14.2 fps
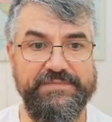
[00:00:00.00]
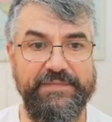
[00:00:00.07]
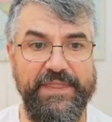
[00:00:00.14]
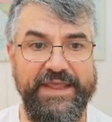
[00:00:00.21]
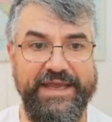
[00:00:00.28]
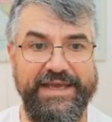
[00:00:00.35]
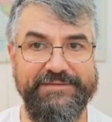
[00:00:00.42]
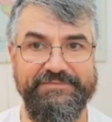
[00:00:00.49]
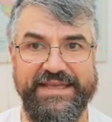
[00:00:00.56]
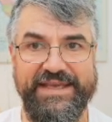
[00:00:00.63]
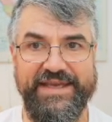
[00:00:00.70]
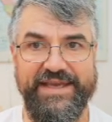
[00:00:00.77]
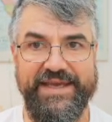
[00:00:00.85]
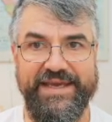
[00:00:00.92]

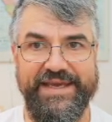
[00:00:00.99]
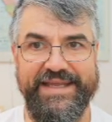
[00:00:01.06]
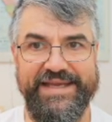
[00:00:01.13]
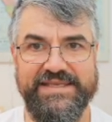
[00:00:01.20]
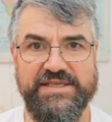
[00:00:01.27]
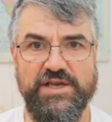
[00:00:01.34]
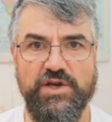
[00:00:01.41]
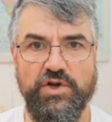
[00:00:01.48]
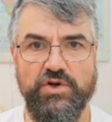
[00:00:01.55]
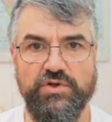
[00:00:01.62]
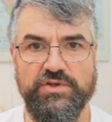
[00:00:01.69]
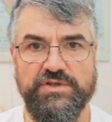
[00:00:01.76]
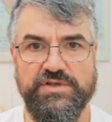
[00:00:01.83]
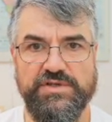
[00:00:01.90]
It is
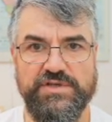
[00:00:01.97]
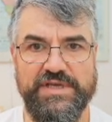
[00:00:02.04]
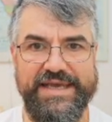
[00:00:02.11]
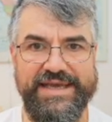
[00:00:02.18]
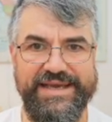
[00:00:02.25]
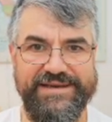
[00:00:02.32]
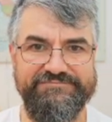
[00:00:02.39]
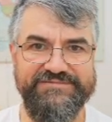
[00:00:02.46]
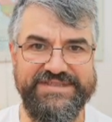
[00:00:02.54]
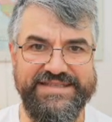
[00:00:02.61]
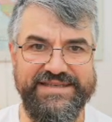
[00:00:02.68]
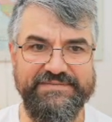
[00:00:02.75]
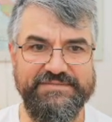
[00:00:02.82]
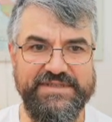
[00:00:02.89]
good
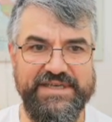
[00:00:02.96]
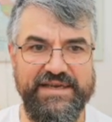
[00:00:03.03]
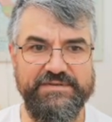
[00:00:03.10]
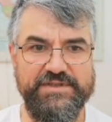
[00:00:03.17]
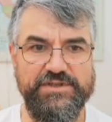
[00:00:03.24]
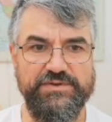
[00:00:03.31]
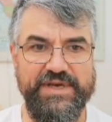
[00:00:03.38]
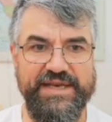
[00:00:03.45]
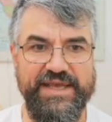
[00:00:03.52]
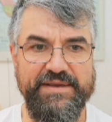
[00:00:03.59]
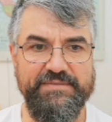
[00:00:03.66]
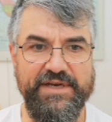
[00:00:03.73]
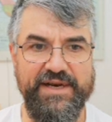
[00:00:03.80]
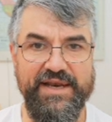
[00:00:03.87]
sometimes to
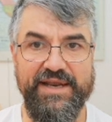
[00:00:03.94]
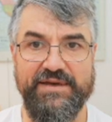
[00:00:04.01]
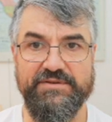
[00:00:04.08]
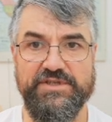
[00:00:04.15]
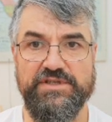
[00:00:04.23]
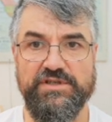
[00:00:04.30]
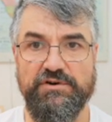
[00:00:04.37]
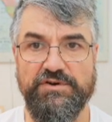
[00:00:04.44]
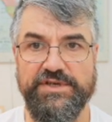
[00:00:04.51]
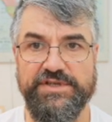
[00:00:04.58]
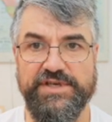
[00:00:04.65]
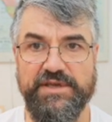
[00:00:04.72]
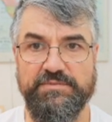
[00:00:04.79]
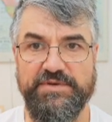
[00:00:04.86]
enable Cloud Storage
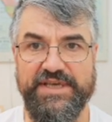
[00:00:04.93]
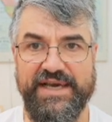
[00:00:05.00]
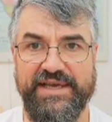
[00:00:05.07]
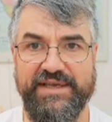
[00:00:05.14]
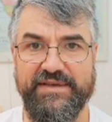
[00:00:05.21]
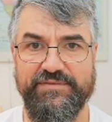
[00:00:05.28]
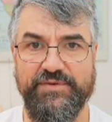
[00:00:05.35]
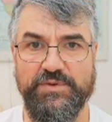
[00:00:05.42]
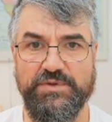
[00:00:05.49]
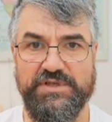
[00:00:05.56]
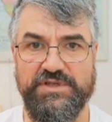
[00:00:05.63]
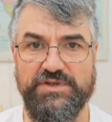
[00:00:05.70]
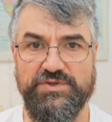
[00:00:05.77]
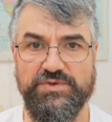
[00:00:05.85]
API if you would
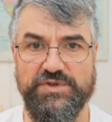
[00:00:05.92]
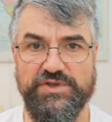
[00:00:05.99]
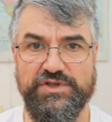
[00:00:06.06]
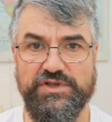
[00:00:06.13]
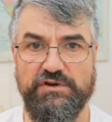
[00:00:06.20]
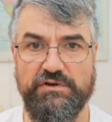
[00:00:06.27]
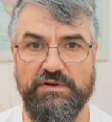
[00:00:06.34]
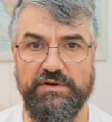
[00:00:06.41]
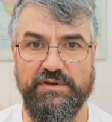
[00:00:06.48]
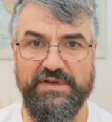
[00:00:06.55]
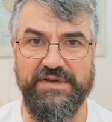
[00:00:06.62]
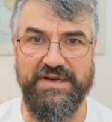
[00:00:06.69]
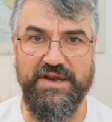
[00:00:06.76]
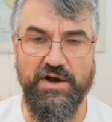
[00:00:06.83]
need to store the
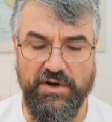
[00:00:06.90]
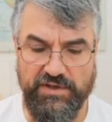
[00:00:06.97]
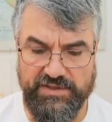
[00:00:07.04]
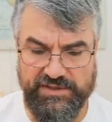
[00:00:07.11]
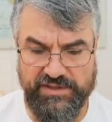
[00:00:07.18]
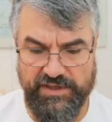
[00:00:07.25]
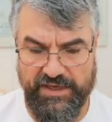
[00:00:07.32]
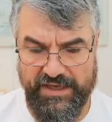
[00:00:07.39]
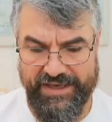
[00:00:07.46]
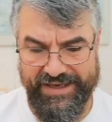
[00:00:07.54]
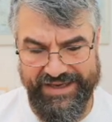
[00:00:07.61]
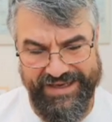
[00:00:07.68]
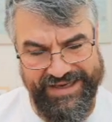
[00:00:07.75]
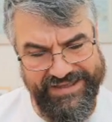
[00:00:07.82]
logs.
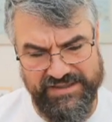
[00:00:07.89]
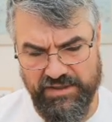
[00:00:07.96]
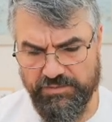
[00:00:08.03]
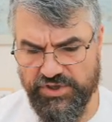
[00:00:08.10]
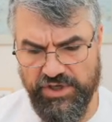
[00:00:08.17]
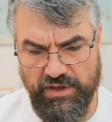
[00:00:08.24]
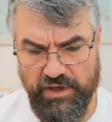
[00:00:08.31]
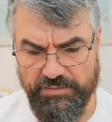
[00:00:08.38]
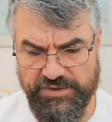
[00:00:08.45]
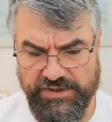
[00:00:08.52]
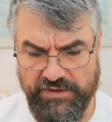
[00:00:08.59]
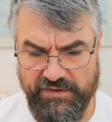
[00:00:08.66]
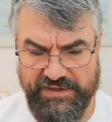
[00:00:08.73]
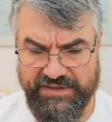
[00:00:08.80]
It's
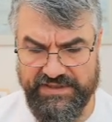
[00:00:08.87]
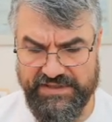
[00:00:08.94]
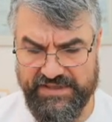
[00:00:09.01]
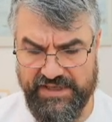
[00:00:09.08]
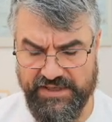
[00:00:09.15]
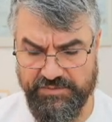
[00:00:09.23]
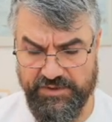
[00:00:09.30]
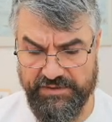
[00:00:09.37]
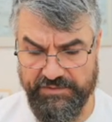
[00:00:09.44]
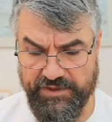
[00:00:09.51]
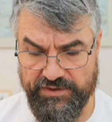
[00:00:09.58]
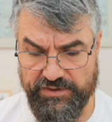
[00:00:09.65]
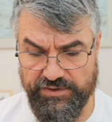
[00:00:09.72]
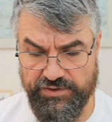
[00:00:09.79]
optional at this stage, but I'm
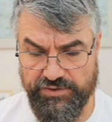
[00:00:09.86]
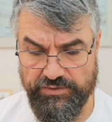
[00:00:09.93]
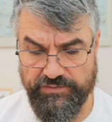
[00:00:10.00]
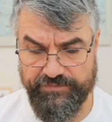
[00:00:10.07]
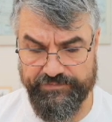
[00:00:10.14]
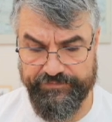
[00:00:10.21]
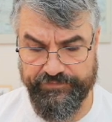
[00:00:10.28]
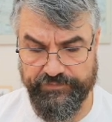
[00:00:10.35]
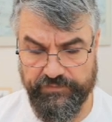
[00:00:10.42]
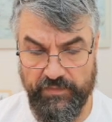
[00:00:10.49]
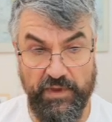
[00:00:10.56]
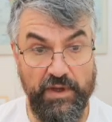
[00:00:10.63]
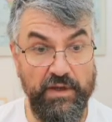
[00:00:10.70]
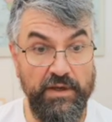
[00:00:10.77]
going to
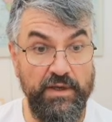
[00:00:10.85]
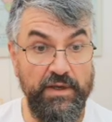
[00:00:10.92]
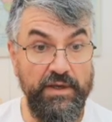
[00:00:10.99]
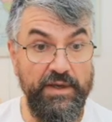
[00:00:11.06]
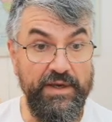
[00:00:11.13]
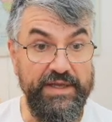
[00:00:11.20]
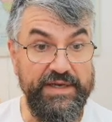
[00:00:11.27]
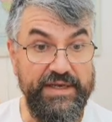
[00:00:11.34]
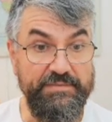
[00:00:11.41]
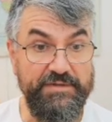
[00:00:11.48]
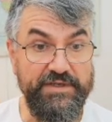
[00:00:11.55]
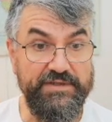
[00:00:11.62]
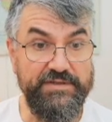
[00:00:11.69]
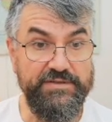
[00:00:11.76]

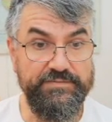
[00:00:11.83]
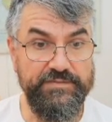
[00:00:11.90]
enable it.